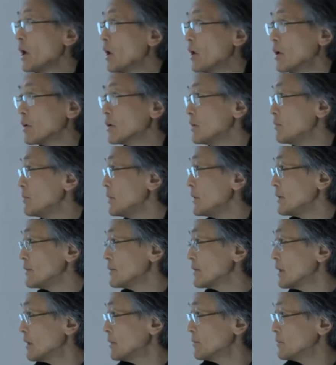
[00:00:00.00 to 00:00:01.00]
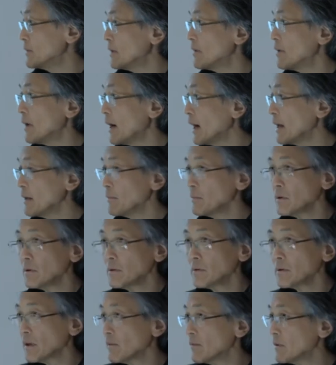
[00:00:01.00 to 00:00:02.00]
it could be some you know, I M
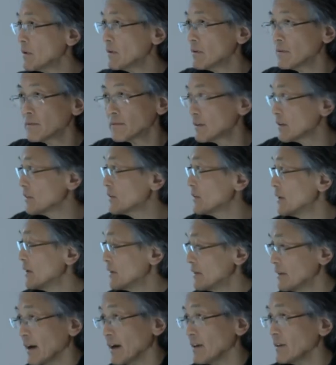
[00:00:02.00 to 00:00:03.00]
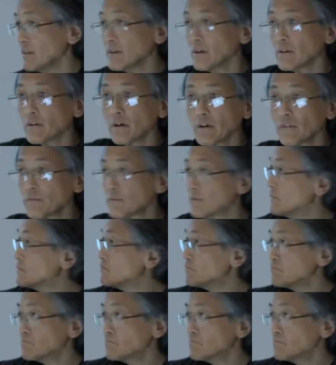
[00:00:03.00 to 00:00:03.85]
U giving you six, nine D O F